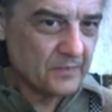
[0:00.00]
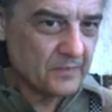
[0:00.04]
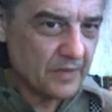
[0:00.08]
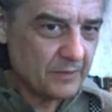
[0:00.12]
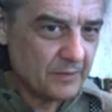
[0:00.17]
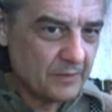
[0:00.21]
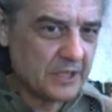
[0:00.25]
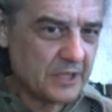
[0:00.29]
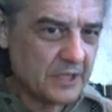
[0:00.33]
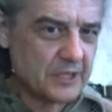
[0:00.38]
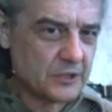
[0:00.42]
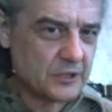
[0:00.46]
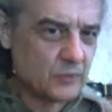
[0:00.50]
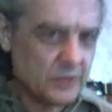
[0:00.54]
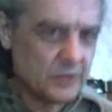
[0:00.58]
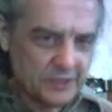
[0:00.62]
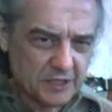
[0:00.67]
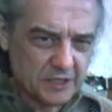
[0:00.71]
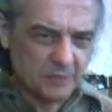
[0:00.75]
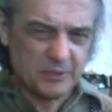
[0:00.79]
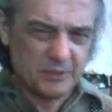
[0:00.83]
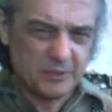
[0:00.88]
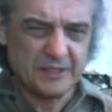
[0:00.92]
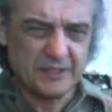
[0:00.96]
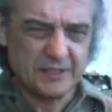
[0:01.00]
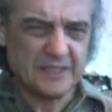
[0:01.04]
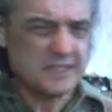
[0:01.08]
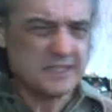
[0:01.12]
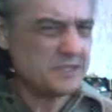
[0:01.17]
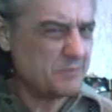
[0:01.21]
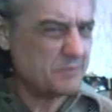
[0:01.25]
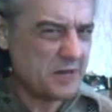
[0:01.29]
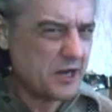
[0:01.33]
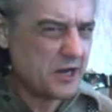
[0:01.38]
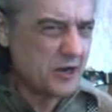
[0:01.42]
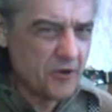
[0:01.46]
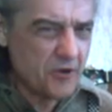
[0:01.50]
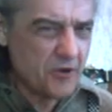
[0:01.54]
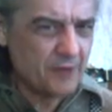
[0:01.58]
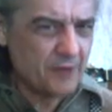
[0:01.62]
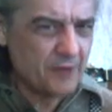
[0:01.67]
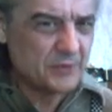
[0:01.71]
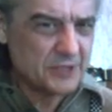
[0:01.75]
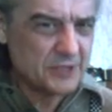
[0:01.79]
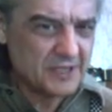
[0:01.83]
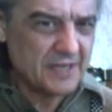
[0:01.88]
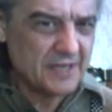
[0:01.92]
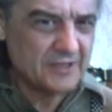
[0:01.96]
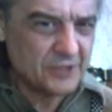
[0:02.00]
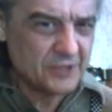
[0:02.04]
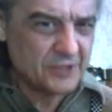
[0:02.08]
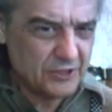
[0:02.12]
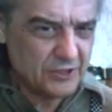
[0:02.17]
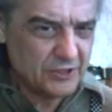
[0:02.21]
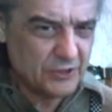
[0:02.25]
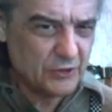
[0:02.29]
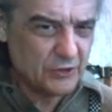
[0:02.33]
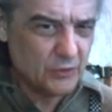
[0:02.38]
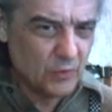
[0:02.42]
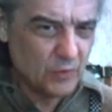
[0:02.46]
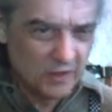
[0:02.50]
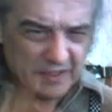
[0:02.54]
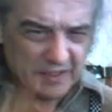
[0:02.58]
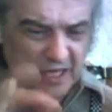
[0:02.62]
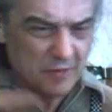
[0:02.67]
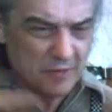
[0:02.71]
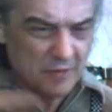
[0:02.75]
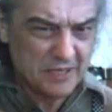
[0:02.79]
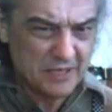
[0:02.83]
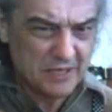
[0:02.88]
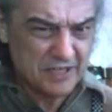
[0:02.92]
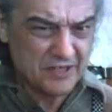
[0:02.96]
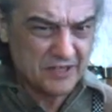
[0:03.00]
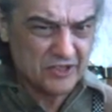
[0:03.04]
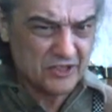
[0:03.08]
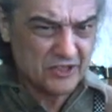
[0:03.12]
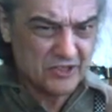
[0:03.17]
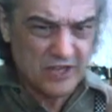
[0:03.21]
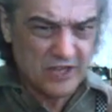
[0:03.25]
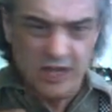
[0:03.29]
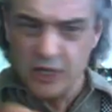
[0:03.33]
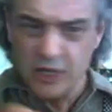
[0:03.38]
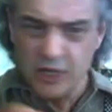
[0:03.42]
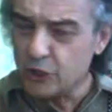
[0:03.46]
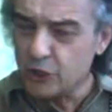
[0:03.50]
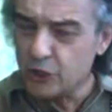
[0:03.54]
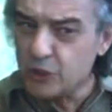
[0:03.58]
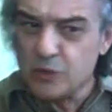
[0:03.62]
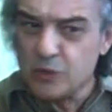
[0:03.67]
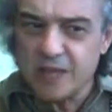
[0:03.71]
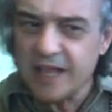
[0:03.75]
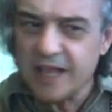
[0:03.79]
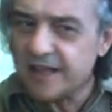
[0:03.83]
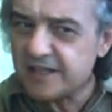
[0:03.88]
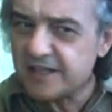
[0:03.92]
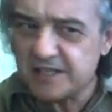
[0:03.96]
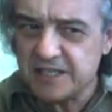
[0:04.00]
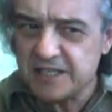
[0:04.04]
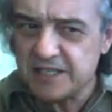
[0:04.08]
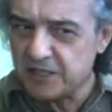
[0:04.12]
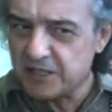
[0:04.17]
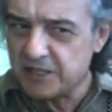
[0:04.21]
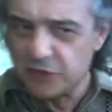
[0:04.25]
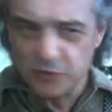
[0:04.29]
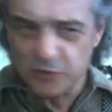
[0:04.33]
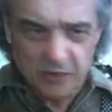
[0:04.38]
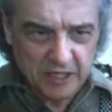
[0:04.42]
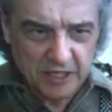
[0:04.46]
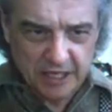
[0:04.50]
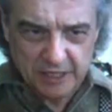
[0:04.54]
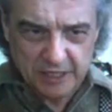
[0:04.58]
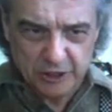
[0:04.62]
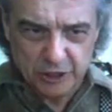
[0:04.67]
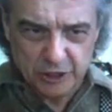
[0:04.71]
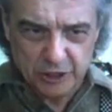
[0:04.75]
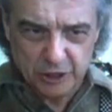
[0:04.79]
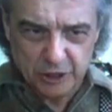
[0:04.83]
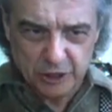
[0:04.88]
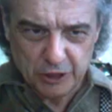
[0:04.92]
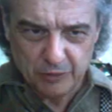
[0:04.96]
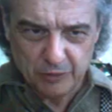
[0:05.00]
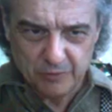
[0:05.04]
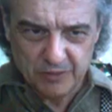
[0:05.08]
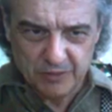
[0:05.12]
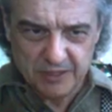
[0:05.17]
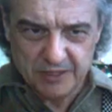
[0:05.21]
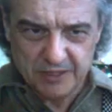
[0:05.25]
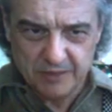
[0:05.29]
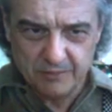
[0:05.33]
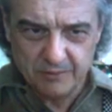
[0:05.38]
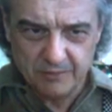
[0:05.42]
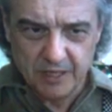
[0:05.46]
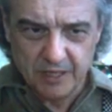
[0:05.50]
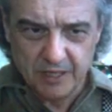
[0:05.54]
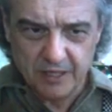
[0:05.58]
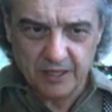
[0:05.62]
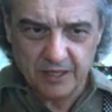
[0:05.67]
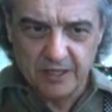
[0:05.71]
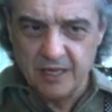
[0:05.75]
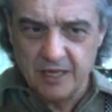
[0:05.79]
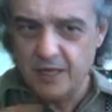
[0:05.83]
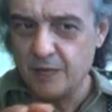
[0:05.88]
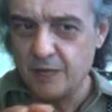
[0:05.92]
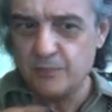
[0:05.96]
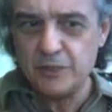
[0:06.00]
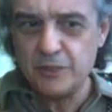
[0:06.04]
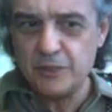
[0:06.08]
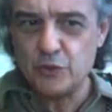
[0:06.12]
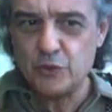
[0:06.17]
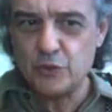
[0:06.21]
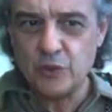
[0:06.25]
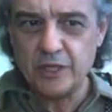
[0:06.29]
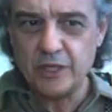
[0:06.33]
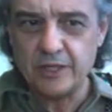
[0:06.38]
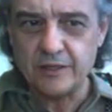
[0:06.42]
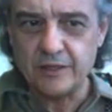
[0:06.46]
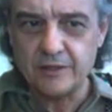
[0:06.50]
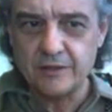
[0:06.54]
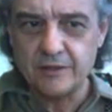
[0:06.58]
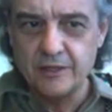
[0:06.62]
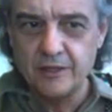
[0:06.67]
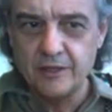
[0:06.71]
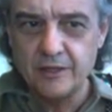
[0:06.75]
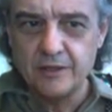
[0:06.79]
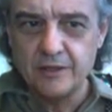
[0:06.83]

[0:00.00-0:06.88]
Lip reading: because when something doesn't make common sense to you, what that means is you can't see the relationship between it.